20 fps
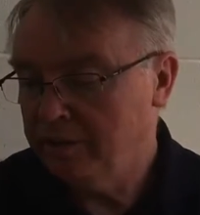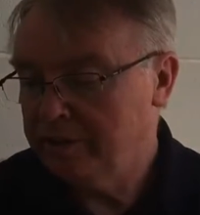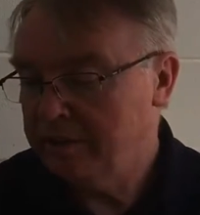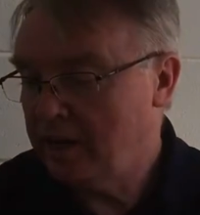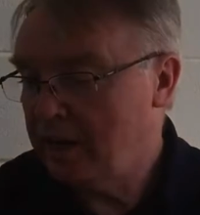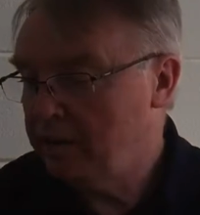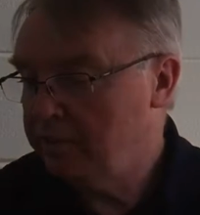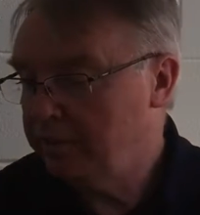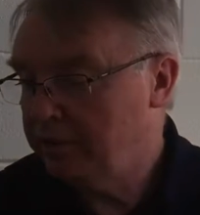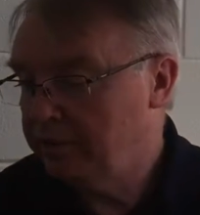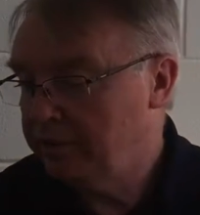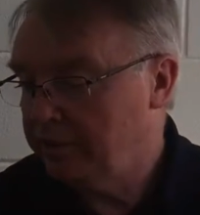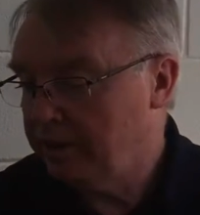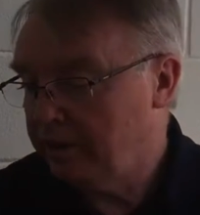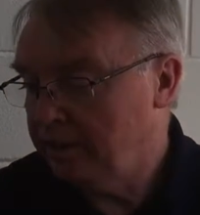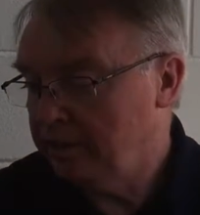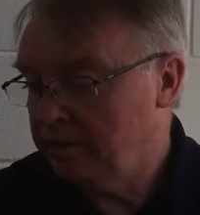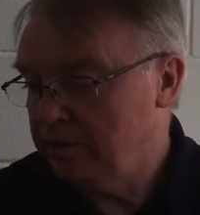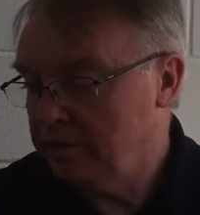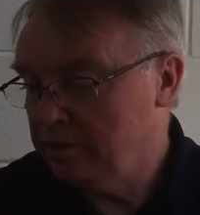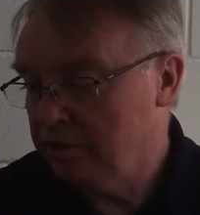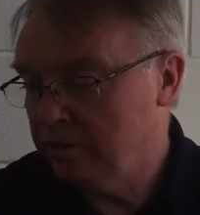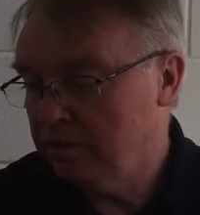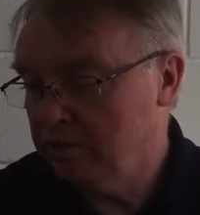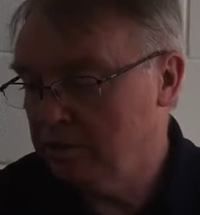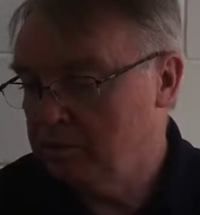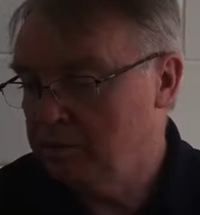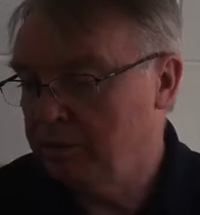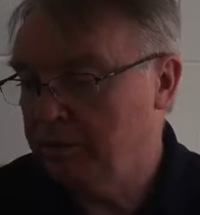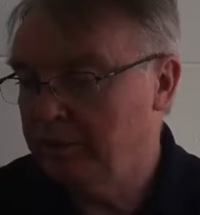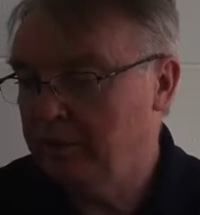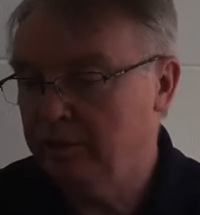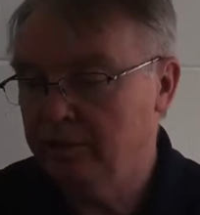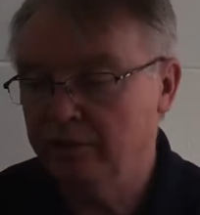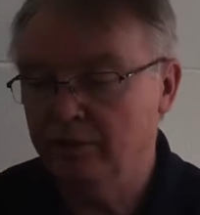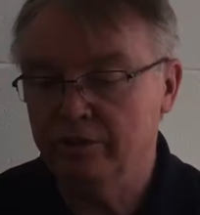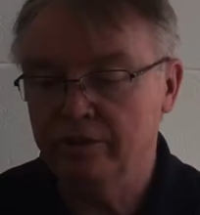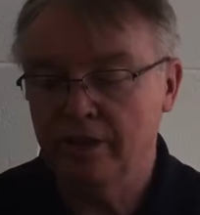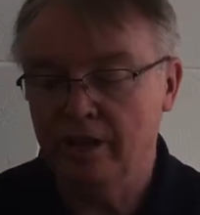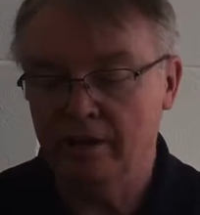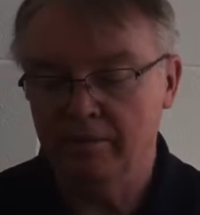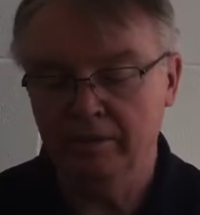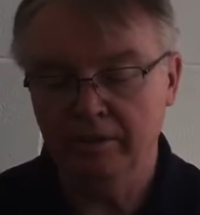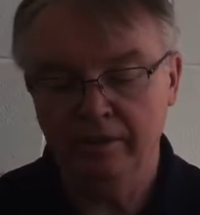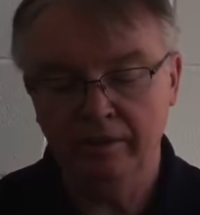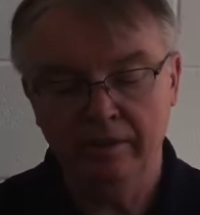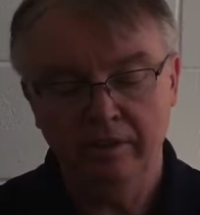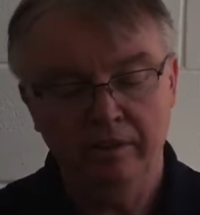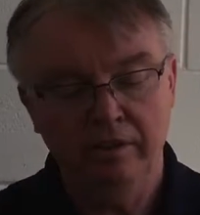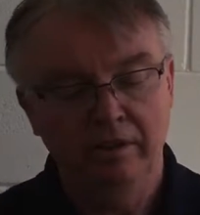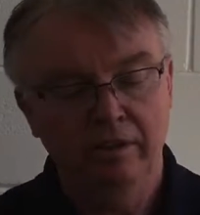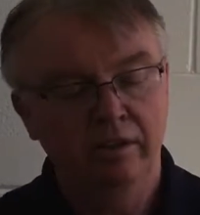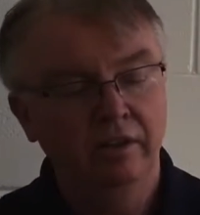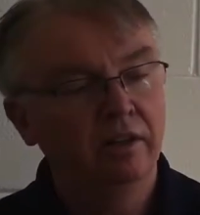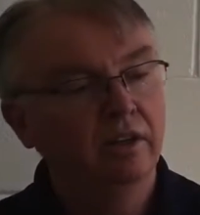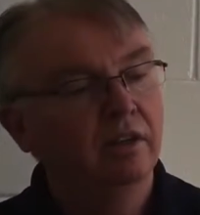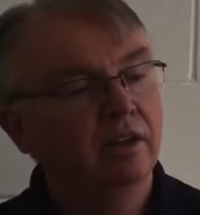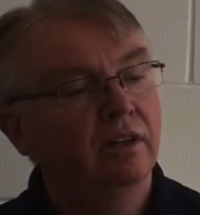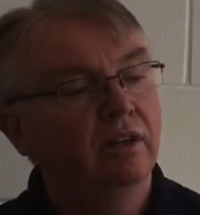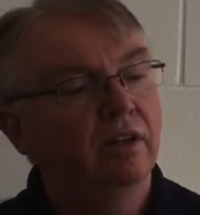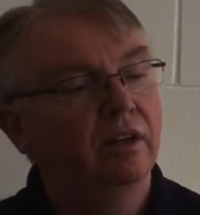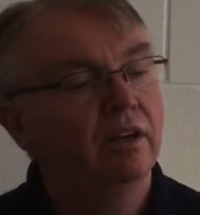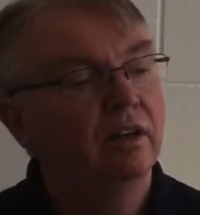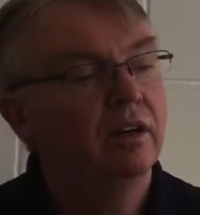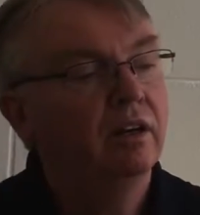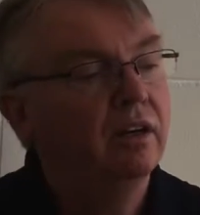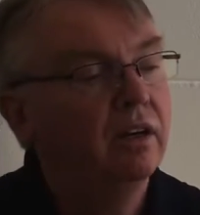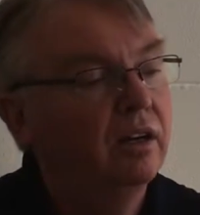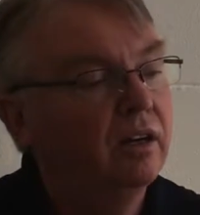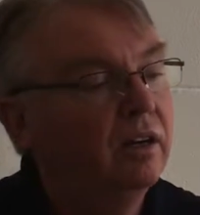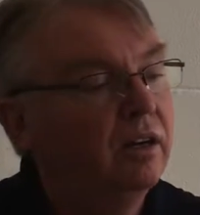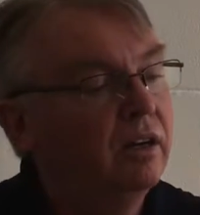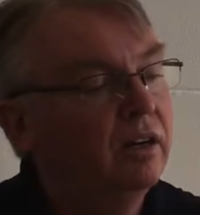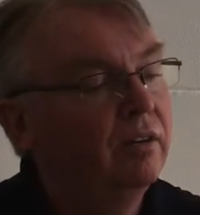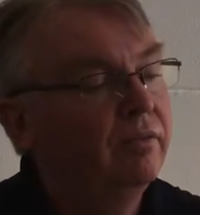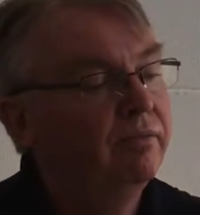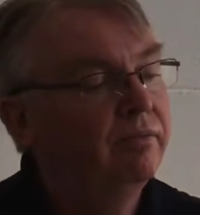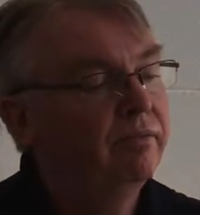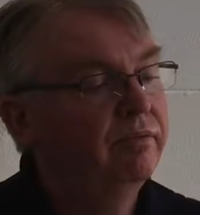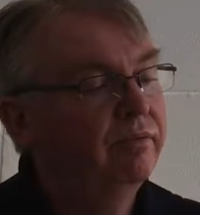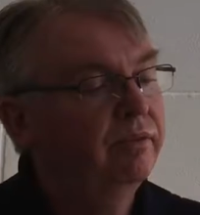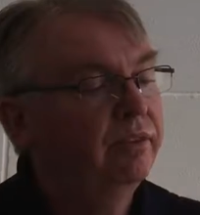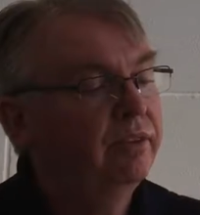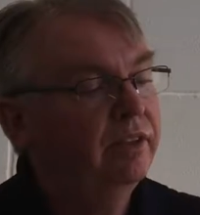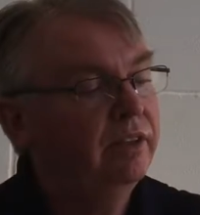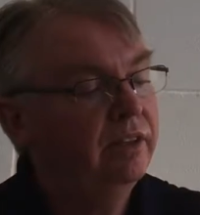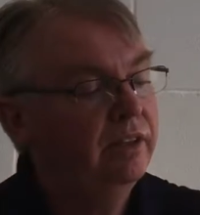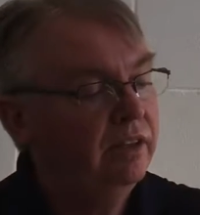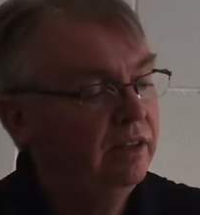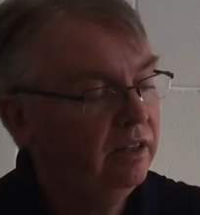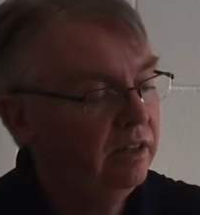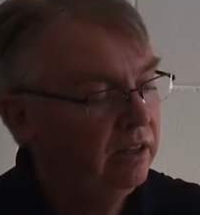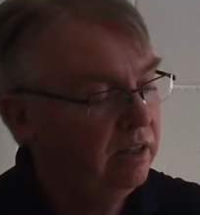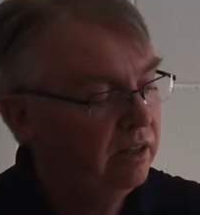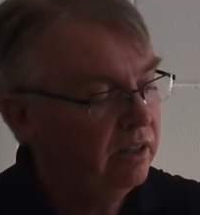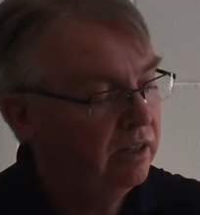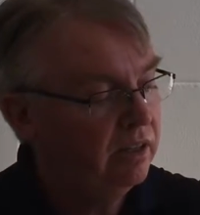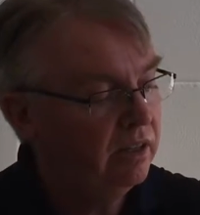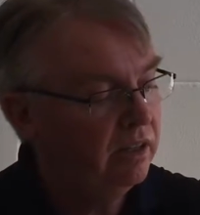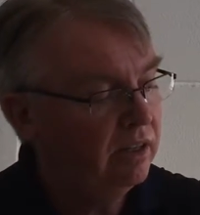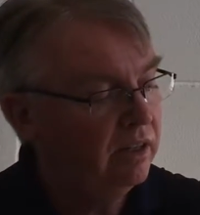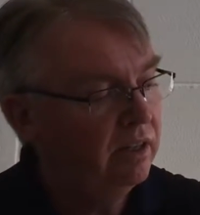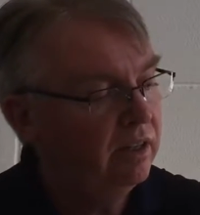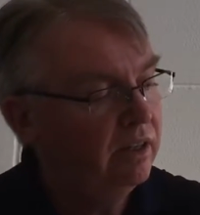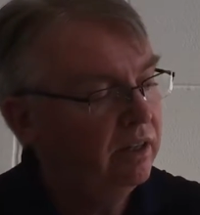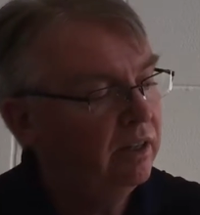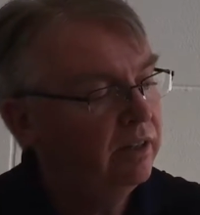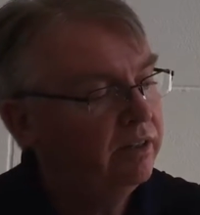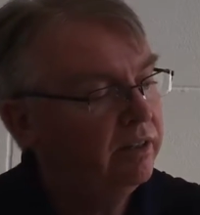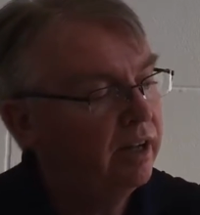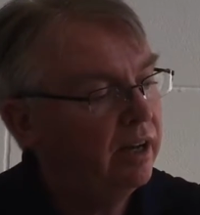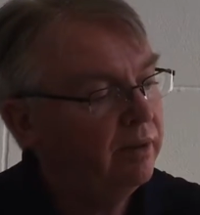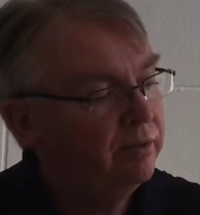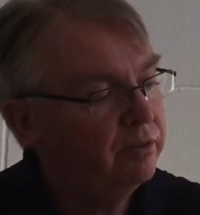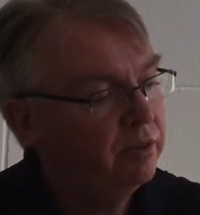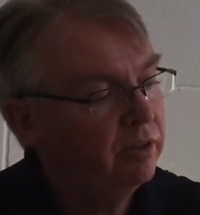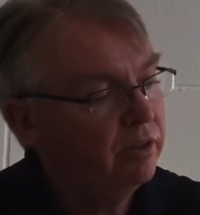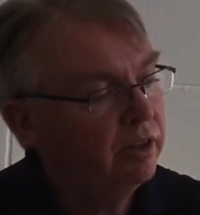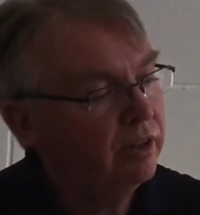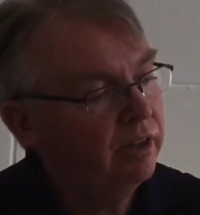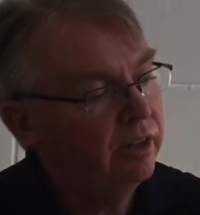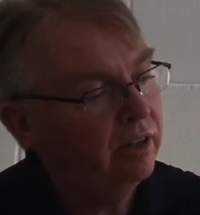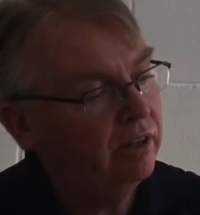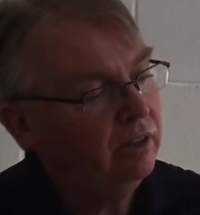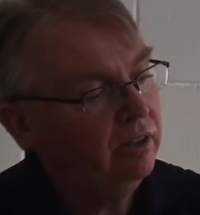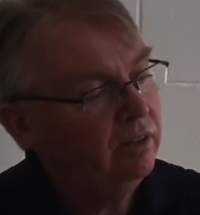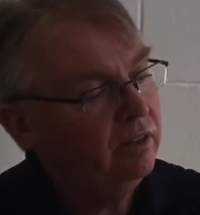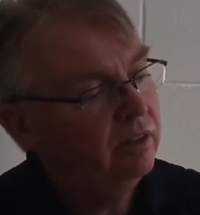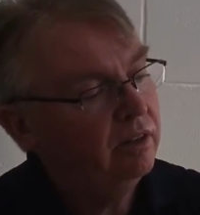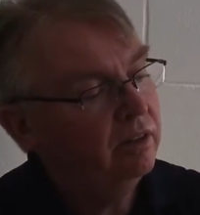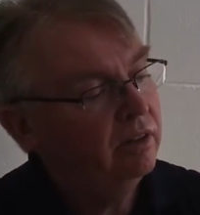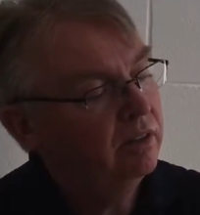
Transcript: tablet then. So depending on your tablet, the adapter here,